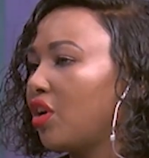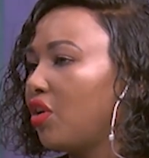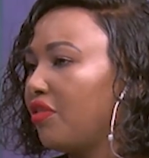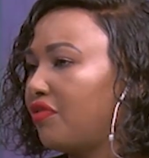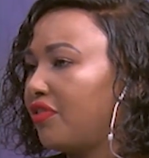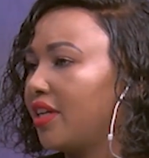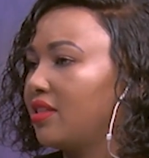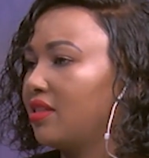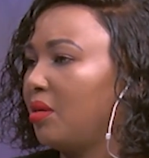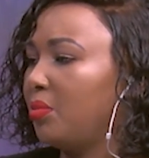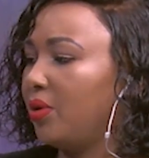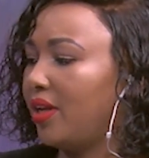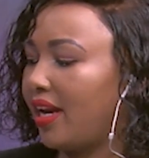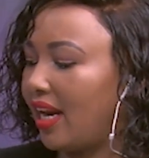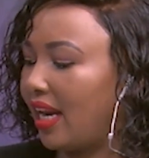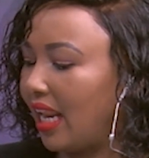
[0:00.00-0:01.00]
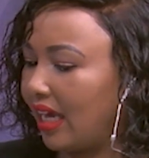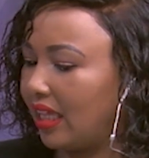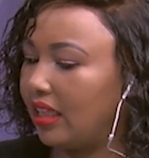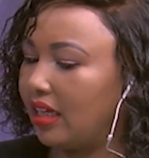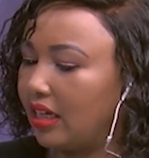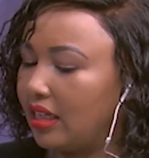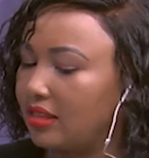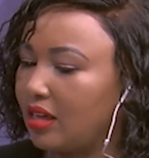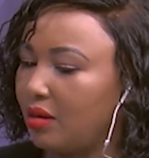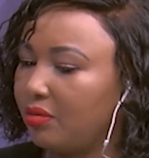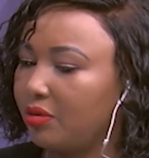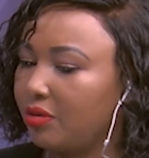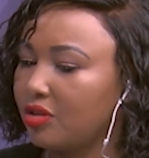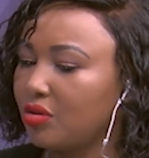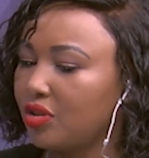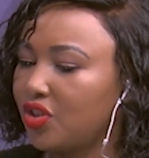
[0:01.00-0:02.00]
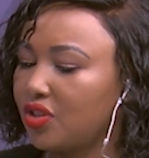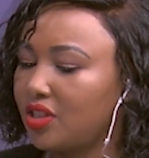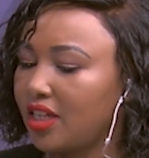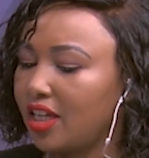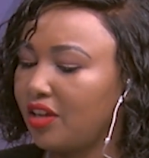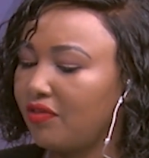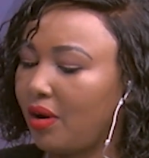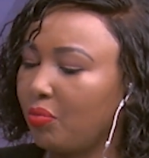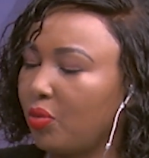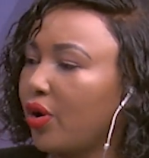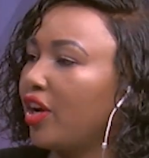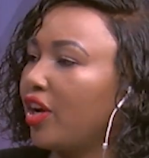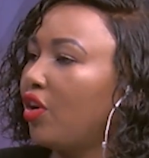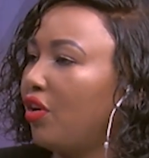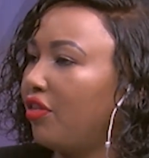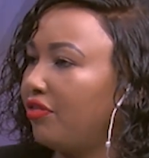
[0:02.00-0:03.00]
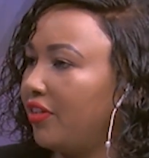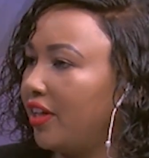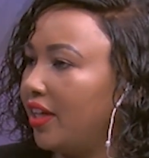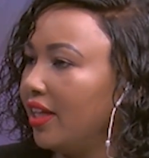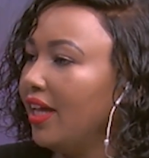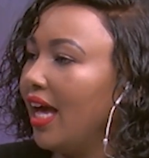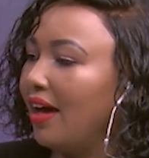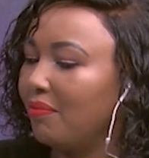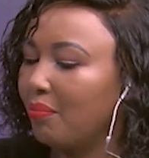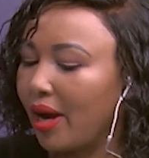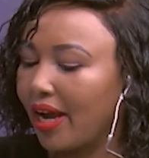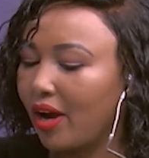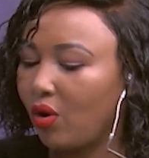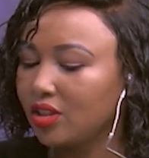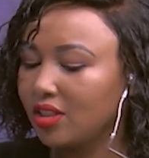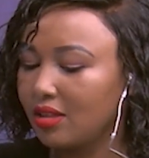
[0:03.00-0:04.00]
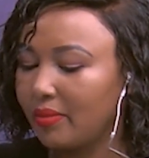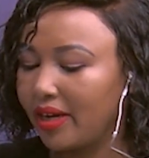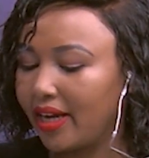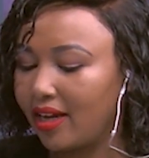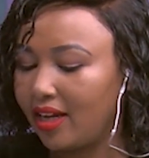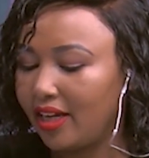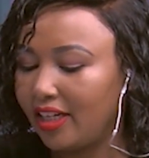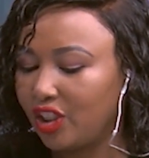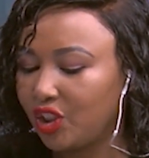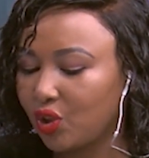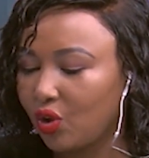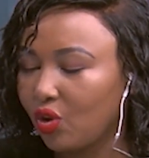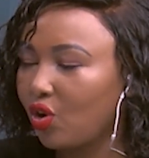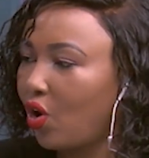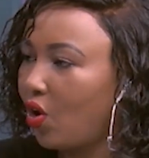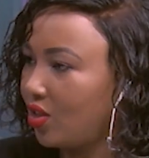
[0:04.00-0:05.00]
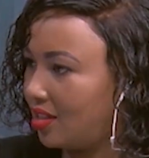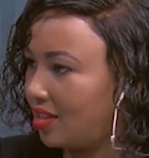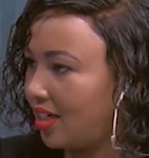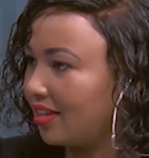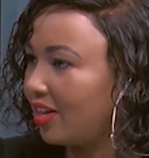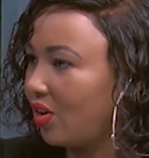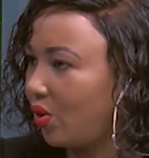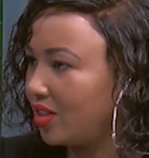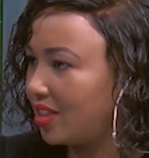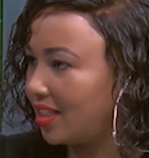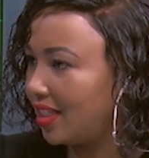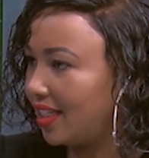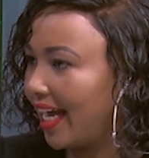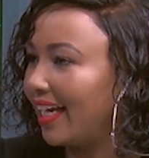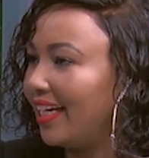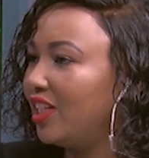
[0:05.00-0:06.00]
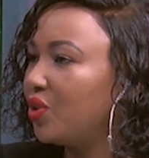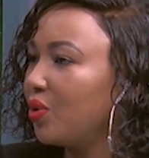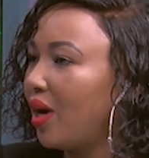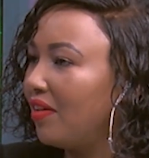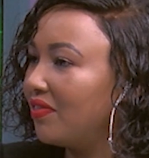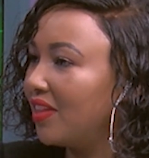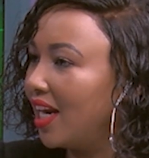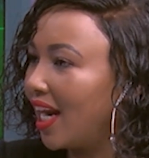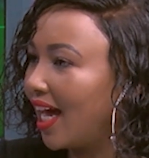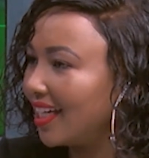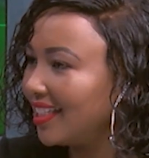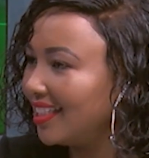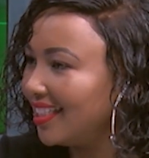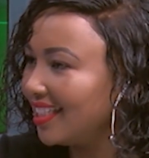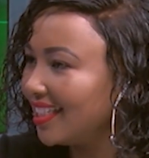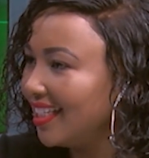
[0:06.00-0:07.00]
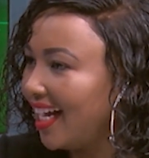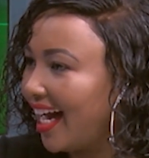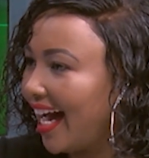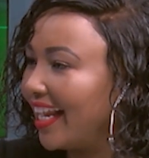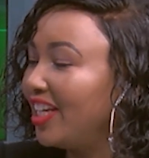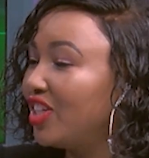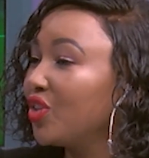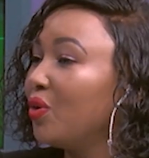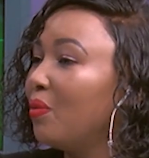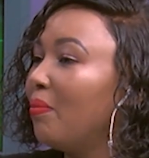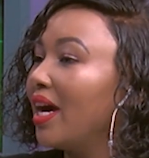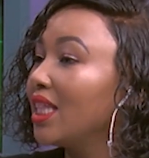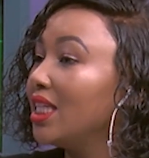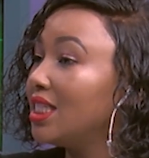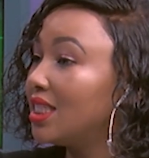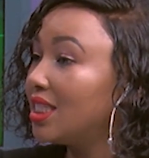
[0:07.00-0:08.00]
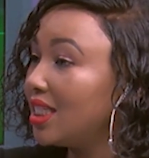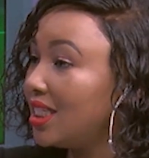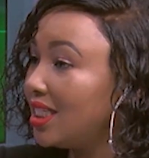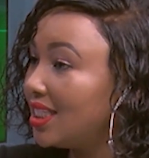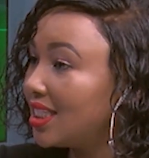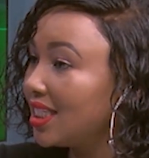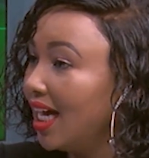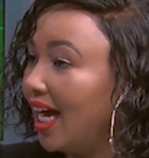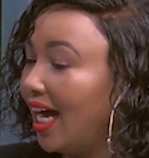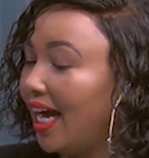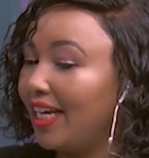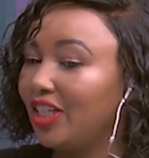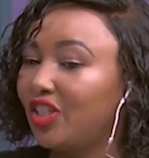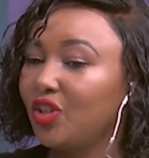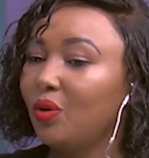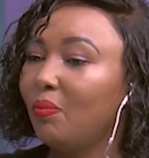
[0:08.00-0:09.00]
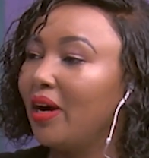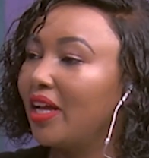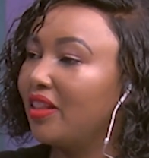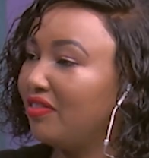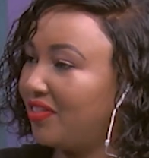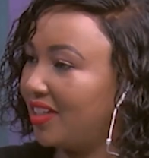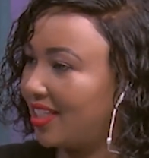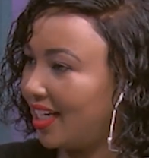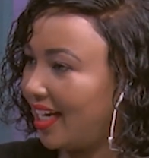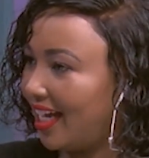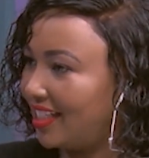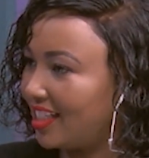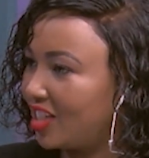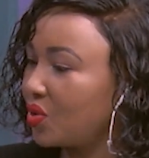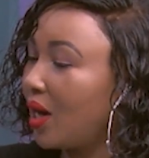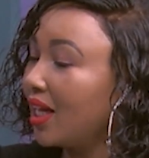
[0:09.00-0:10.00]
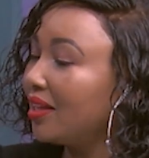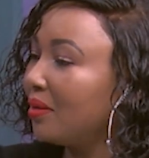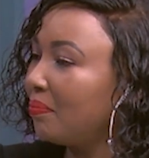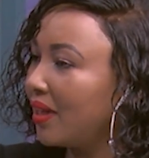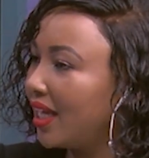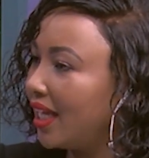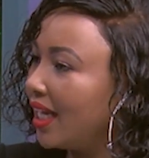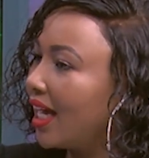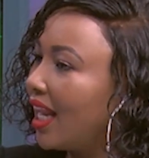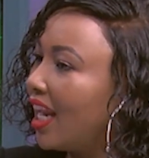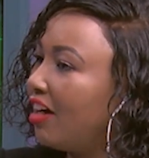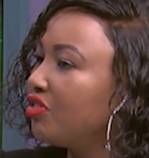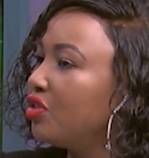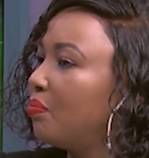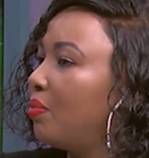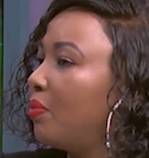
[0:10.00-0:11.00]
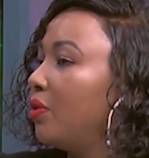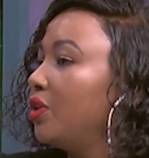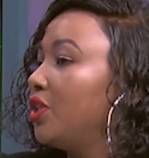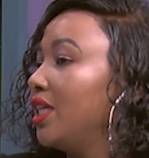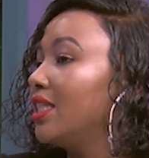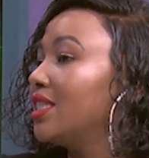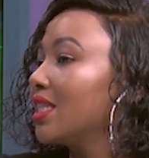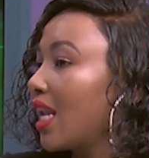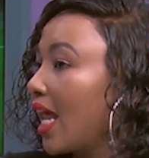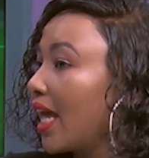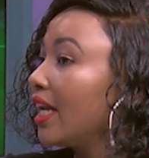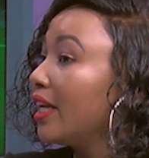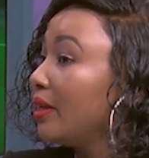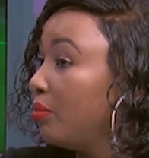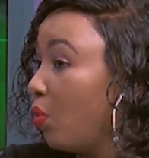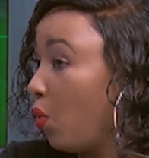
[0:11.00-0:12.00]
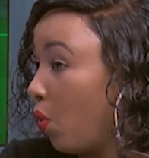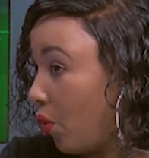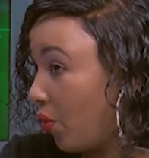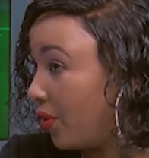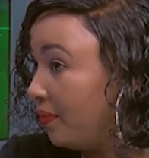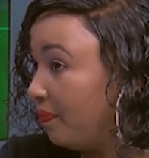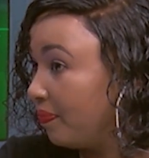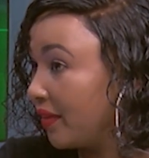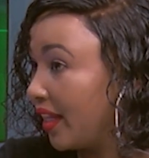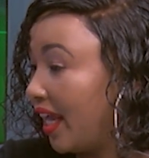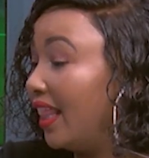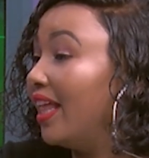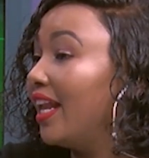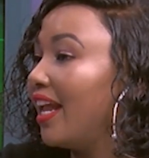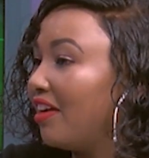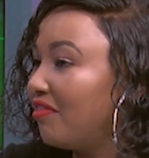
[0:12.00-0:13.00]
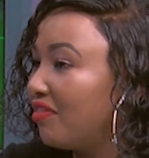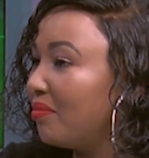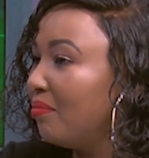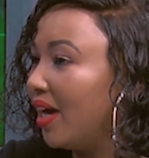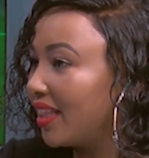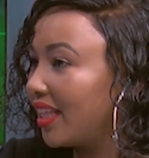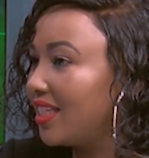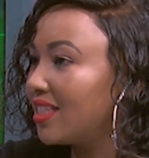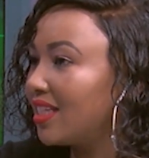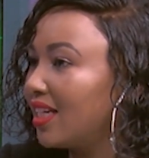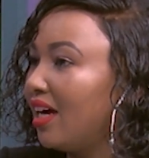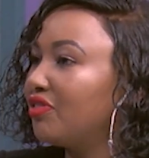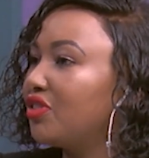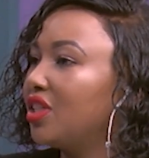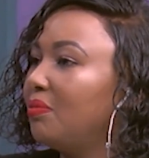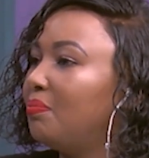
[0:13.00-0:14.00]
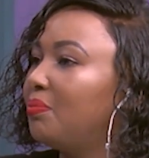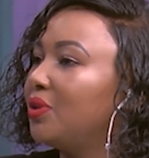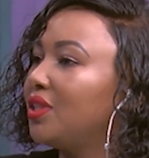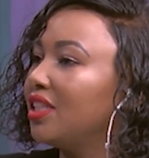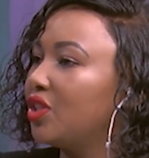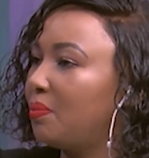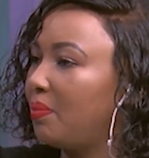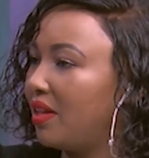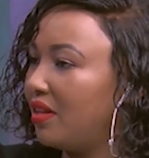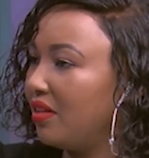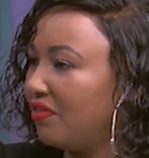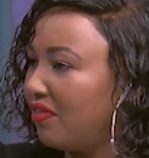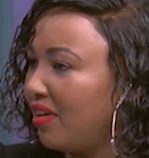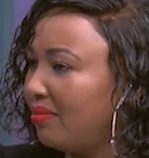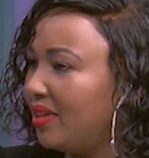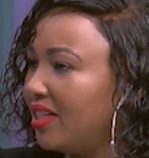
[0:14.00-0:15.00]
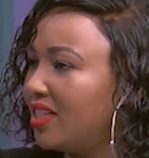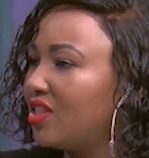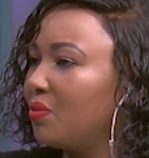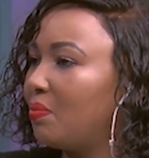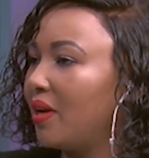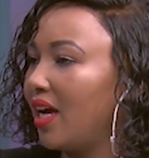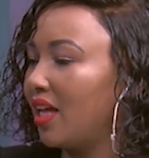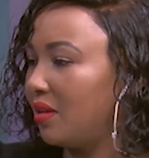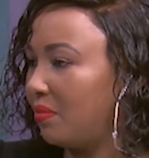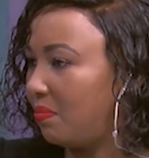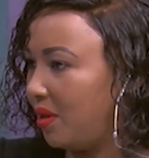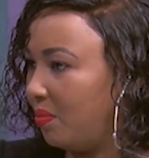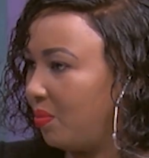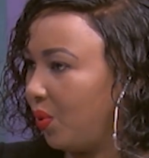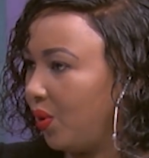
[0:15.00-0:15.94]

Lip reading: coffee example, and I like that example, because what you're saying, if I'm growing coffee, my initial cost at the onset, I need to have the land, I need to go buy the seeds, I need to go buy the fertilizer. So at the beginning, I'll have to put in slightly more, and then every month I still have to keep putting to pay the farmers, to pay other people.